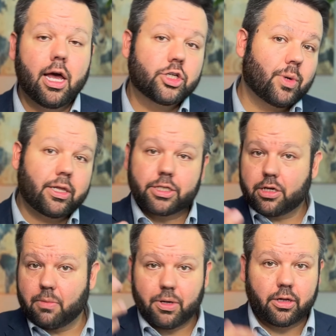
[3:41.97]
as well as
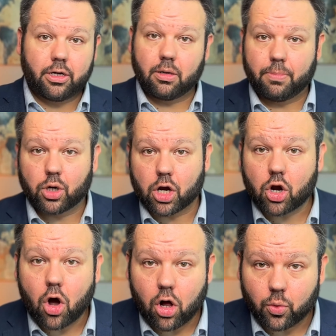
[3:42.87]
the ability to book a
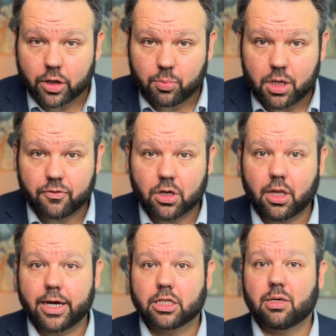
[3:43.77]
call with me if you
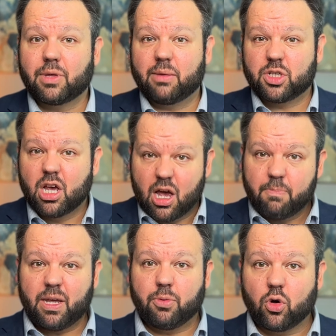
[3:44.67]
like. Sometimes
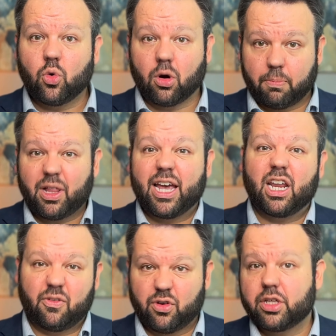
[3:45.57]
people who are
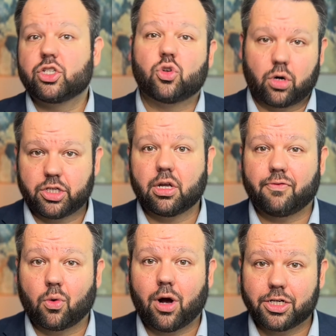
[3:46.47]
planning for this sort of stuff
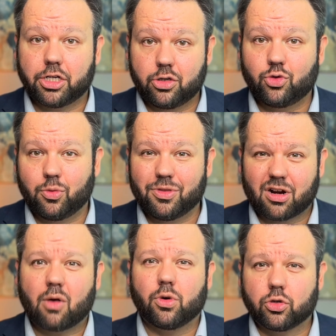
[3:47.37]
are watching YouTube and they're
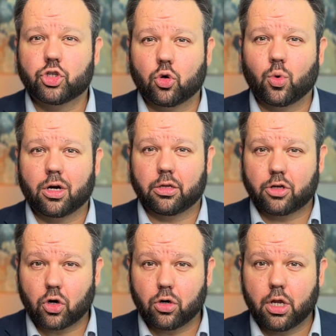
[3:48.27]
not real sure where to
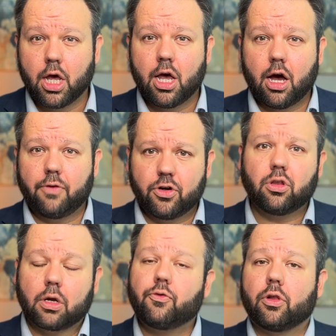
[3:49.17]
turn. Uh, if you're
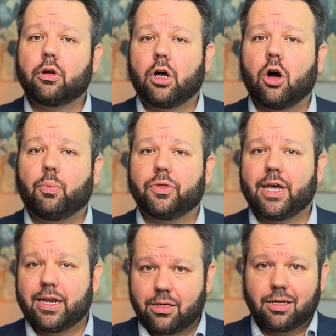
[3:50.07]
looking for a little help with
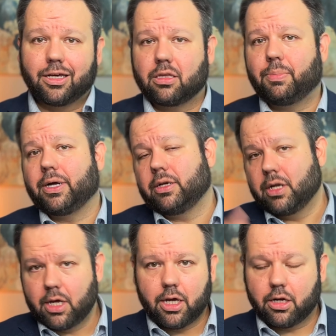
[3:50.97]
that, you can click the button.
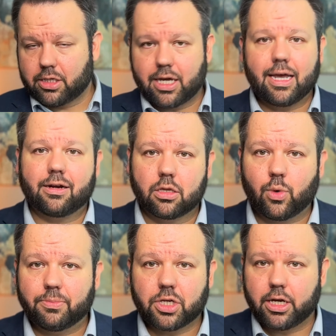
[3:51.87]
It'll take you out to the
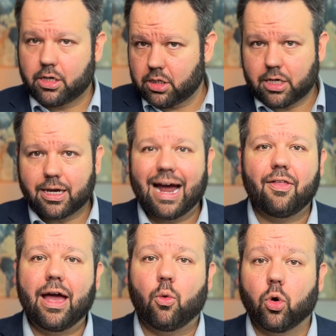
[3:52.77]
website, tell you how
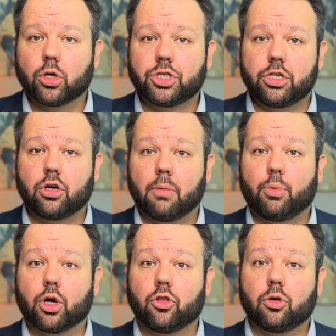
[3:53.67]
that works, and you can
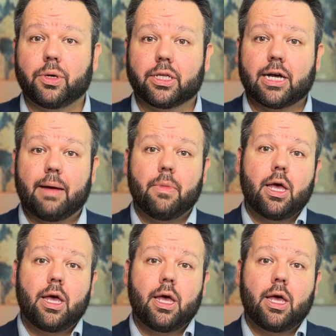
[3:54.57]
book a little bit of time.